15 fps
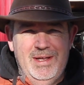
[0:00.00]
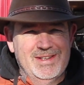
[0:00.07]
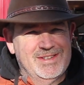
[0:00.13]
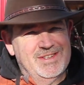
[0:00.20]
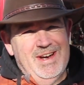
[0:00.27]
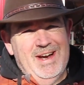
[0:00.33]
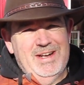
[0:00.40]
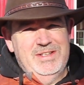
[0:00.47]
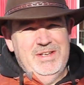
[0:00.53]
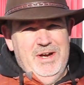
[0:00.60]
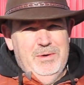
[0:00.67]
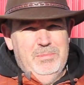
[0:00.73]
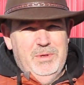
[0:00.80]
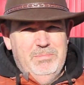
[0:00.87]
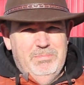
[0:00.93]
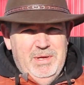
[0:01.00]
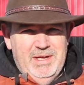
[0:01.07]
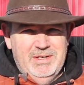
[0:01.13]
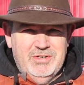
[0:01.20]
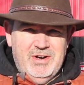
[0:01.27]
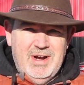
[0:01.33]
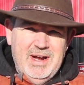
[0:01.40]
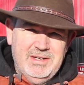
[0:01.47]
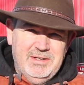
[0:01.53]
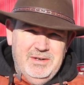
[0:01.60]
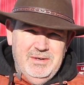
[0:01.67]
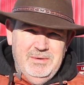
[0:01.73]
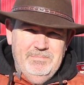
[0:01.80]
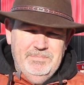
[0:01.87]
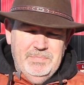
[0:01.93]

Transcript: It's not a terribly big tractor,